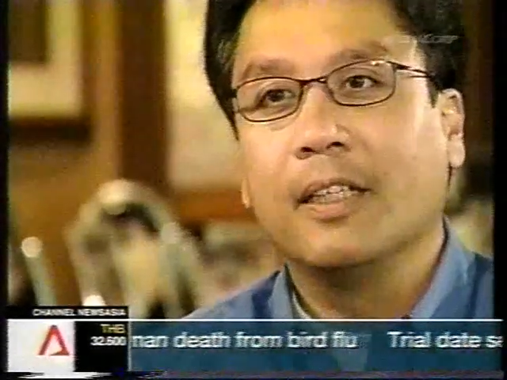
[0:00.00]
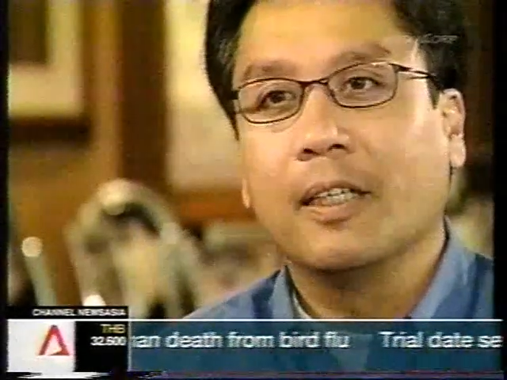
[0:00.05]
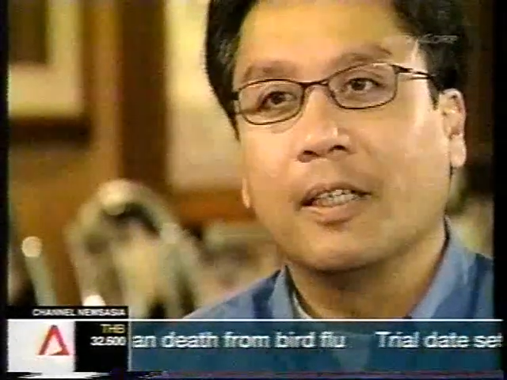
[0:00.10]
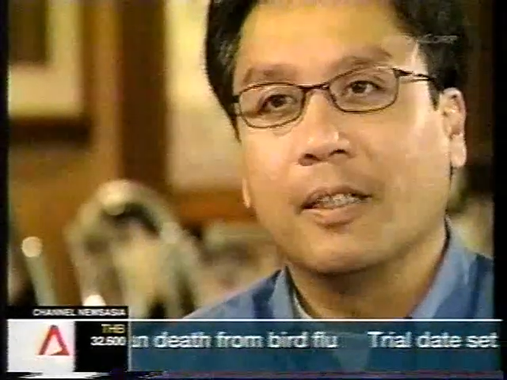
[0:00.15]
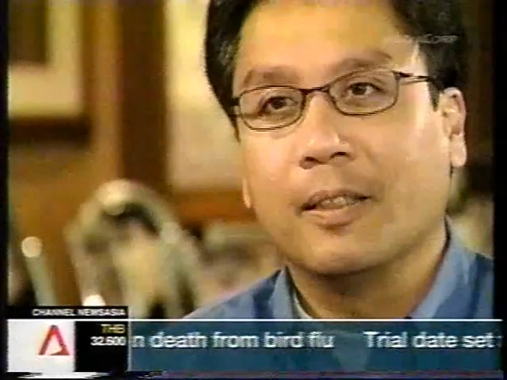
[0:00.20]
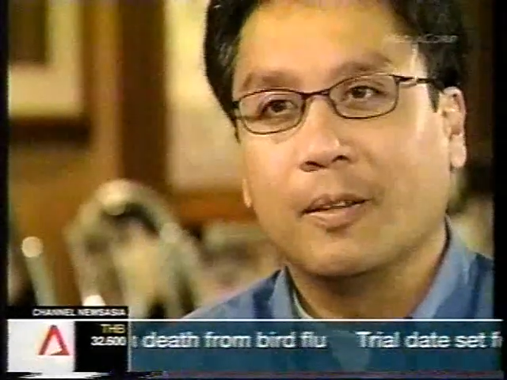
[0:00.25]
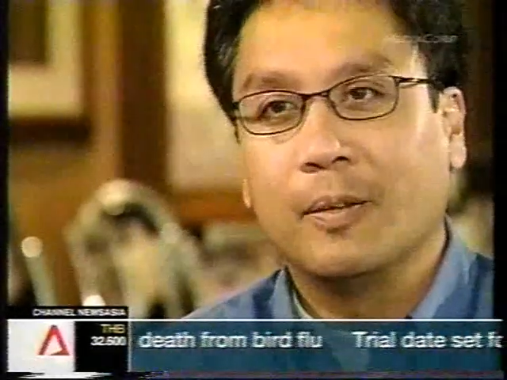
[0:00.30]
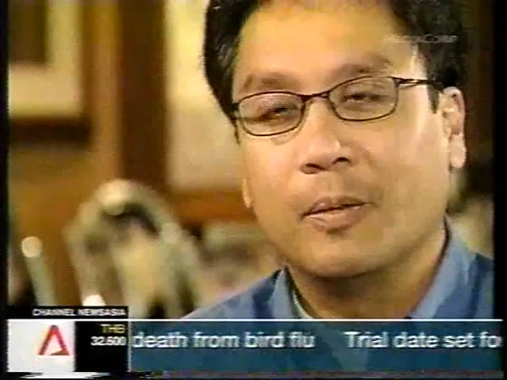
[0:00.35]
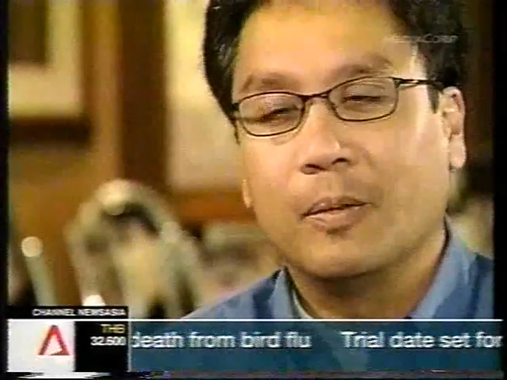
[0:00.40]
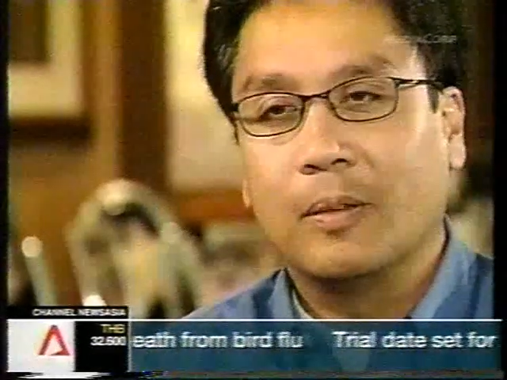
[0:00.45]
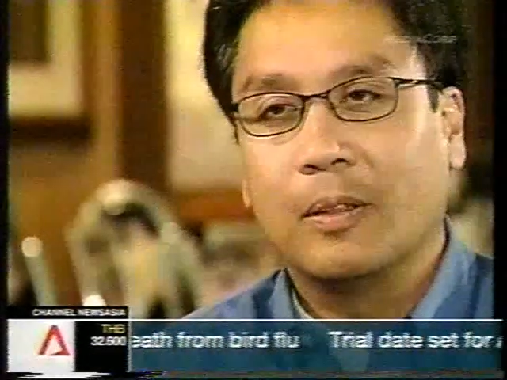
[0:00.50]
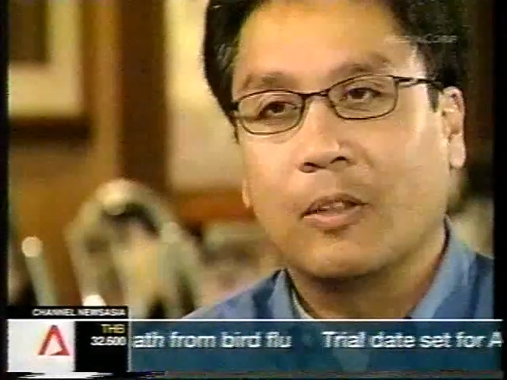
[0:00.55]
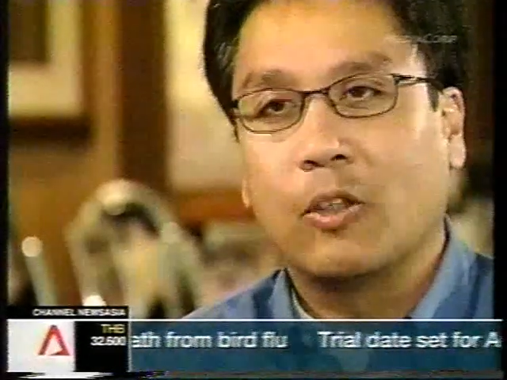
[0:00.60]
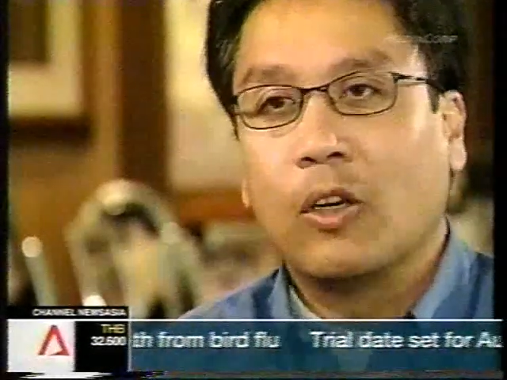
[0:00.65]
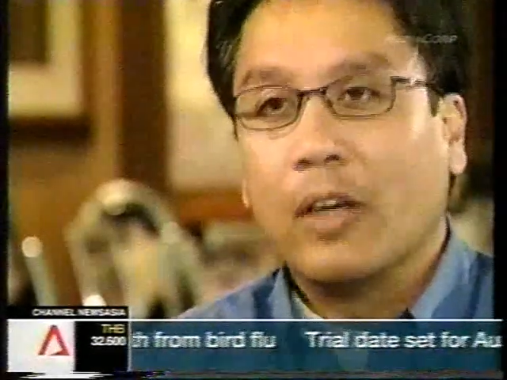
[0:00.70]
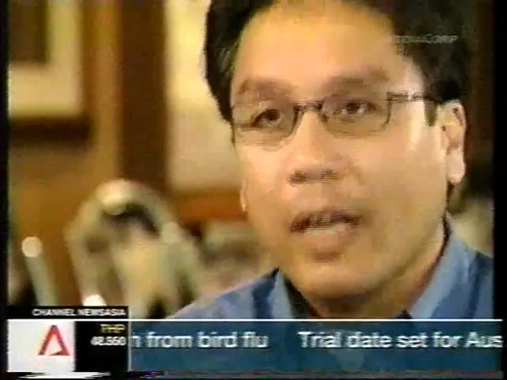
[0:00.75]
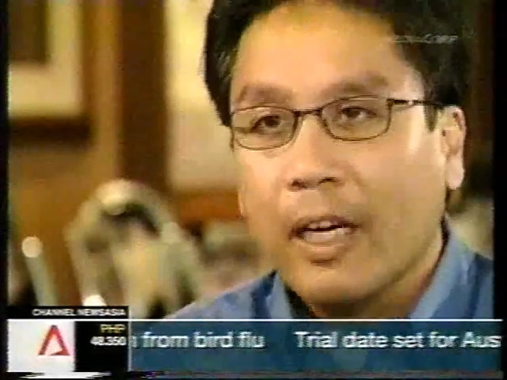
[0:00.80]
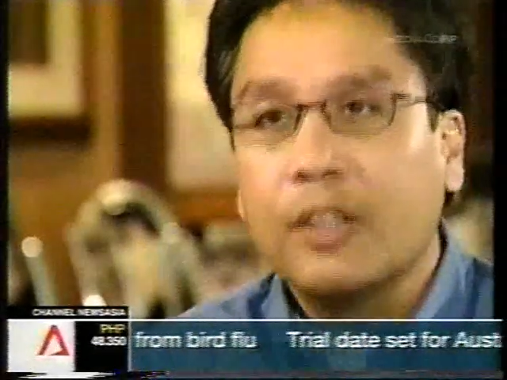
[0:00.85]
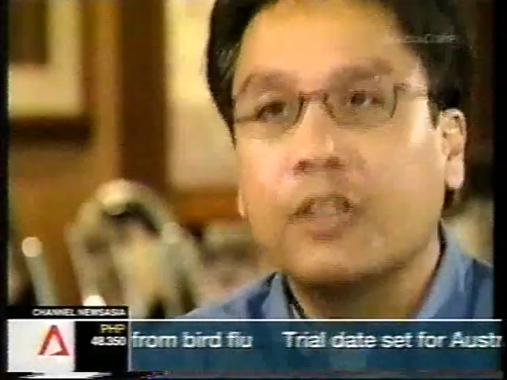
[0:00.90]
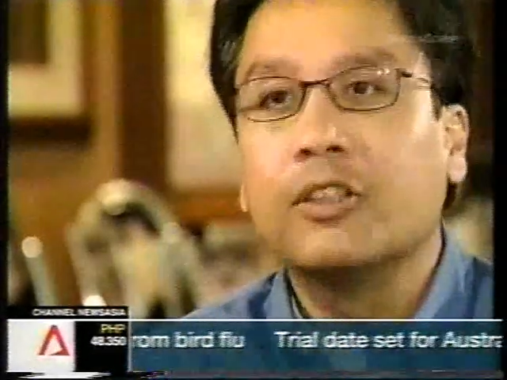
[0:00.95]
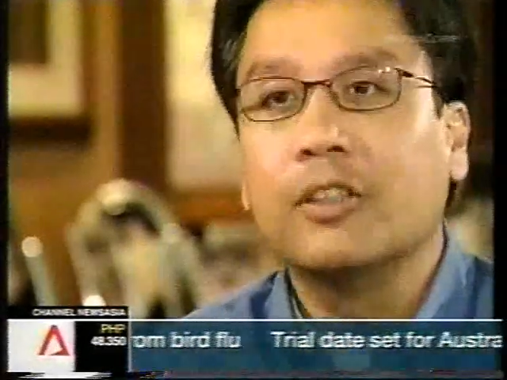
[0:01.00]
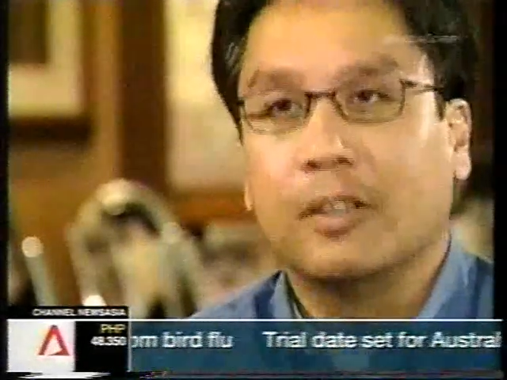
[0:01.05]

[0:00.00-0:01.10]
finding